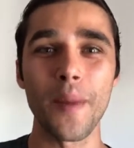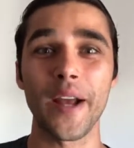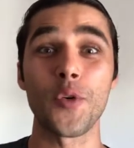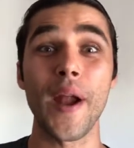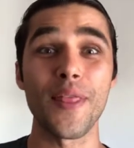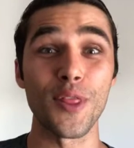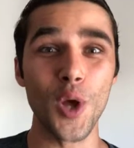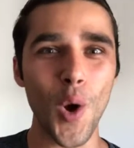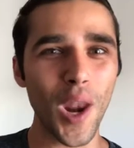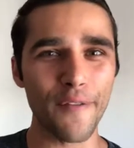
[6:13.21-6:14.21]
my
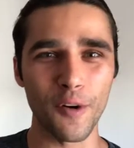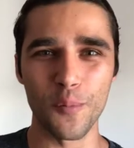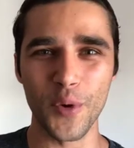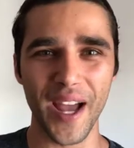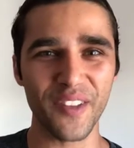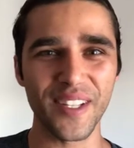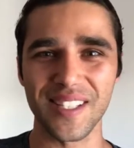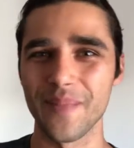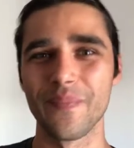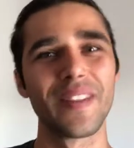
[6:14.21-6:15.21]
granola for
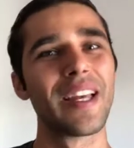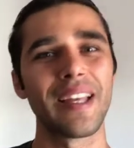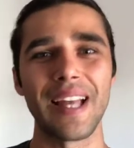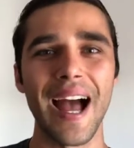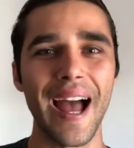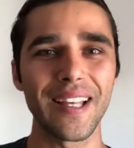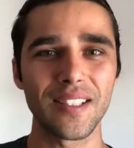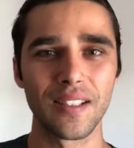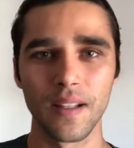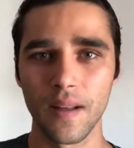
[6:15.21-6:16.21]
breakfast.
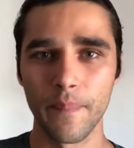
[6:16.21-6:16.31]
Guys,